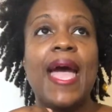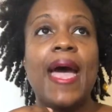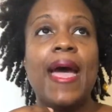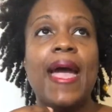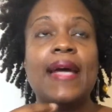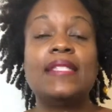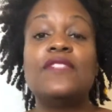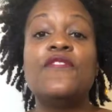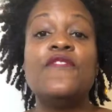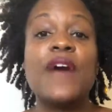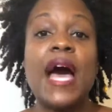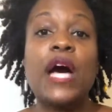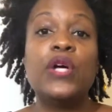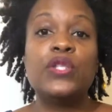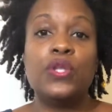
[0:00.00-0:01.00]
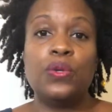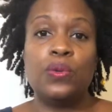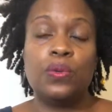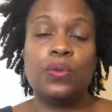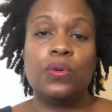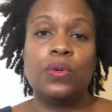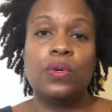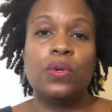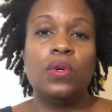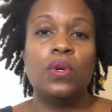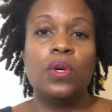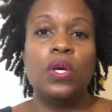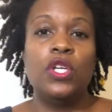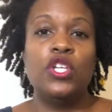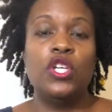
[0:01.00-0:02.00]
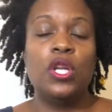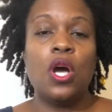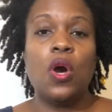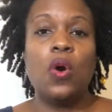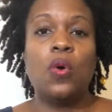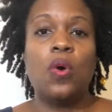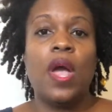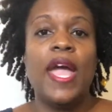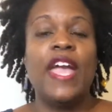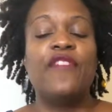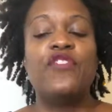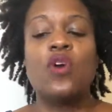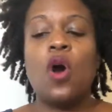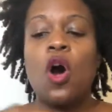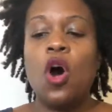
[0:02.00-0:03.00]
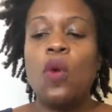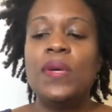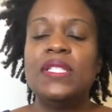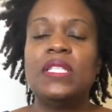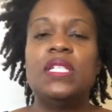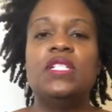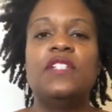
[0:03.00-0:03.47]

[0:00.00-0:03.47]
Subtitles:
adds value. If you're always in